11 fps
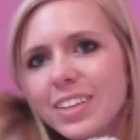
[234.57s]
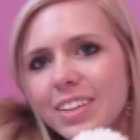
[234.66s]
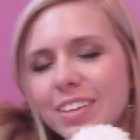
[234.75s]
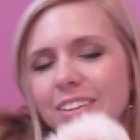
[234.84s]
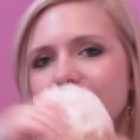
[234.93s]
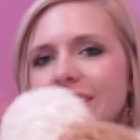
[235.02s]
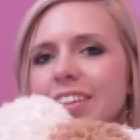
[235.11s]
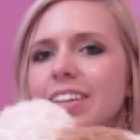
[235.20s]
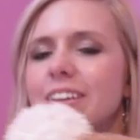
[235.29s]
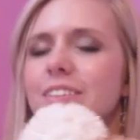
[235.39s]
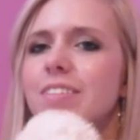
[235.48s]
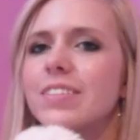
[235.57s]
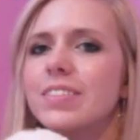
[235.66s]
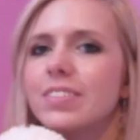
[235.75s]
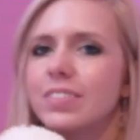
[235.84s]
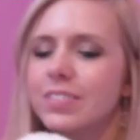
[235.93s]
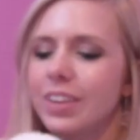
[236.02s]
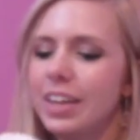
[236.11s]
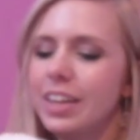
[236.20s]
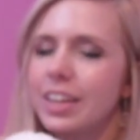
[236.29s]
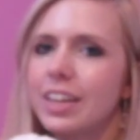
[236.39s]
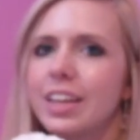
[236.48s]
Oh, wait. Oh.
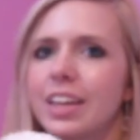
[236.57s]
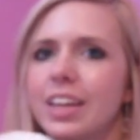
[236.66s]
Bye.